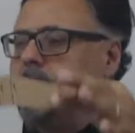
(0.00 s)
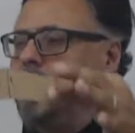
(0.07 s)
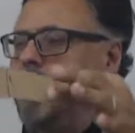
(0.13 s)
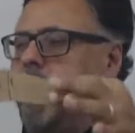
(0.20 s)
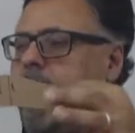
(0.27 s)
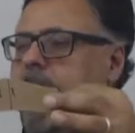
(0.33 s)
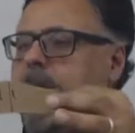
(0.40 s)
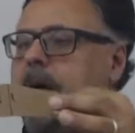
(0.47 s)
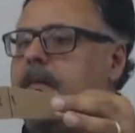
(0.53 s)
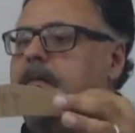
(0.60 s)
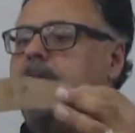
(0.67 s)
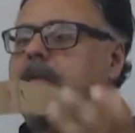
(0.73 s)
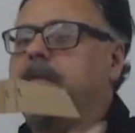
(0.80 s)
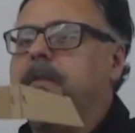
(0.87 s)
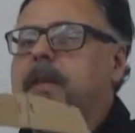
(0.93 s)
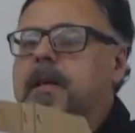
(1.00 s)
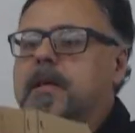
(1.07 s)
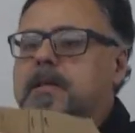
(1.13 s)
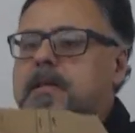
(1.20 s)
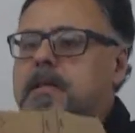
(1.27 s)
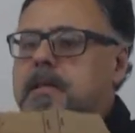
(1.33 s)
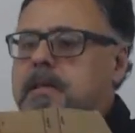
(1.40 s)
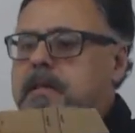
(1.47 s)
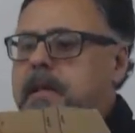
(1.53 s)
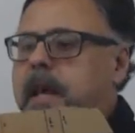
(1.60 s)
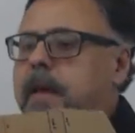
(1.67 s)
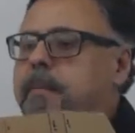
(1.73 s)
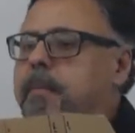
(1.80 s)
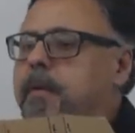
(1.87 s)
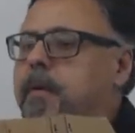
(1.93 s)
would have this
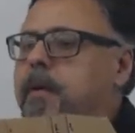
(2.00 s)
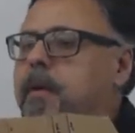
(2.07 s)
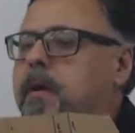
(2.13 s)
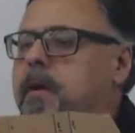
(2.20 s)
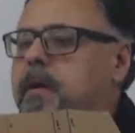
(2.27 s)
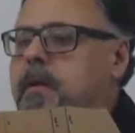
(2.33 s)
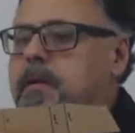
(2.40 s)
tapered,